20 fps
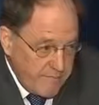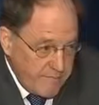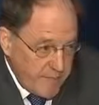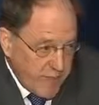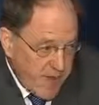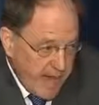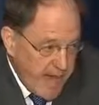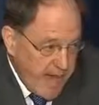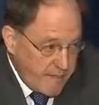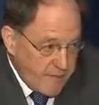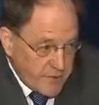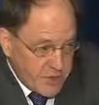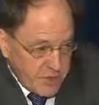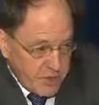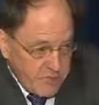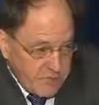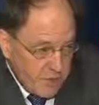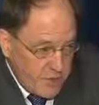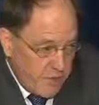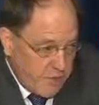perhaps
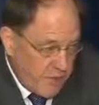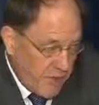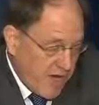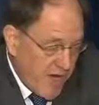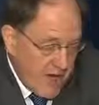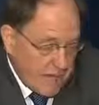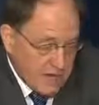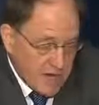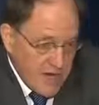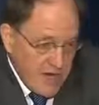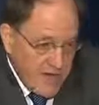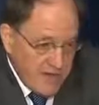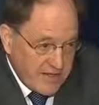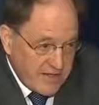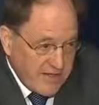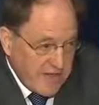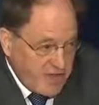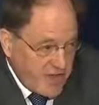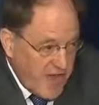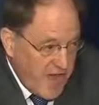
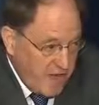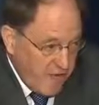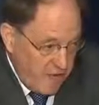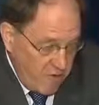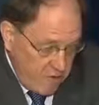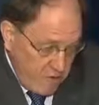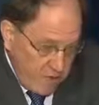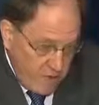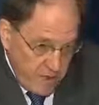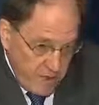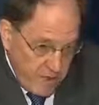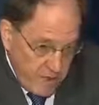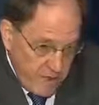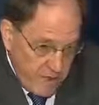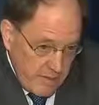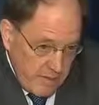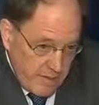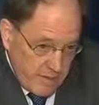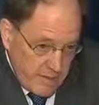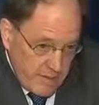not desirable
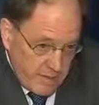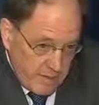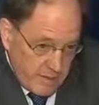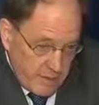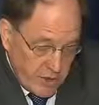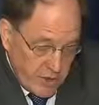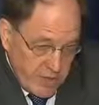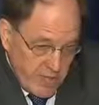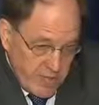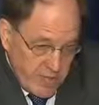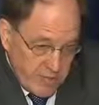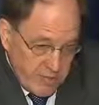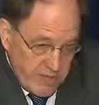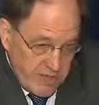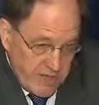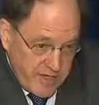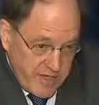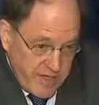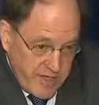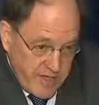political change,
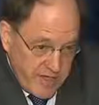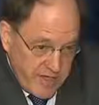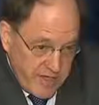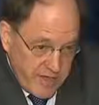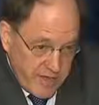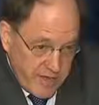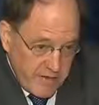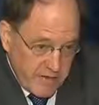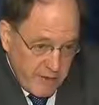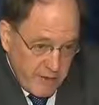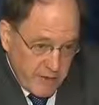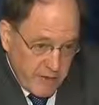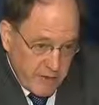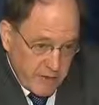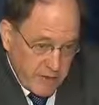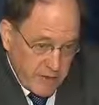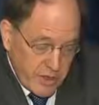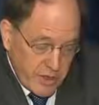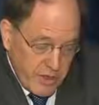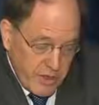but in any event,
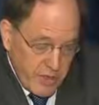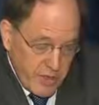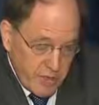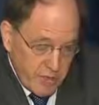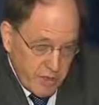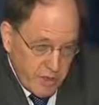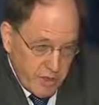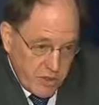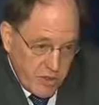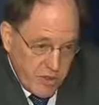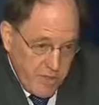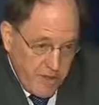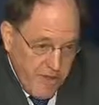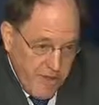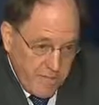political change which could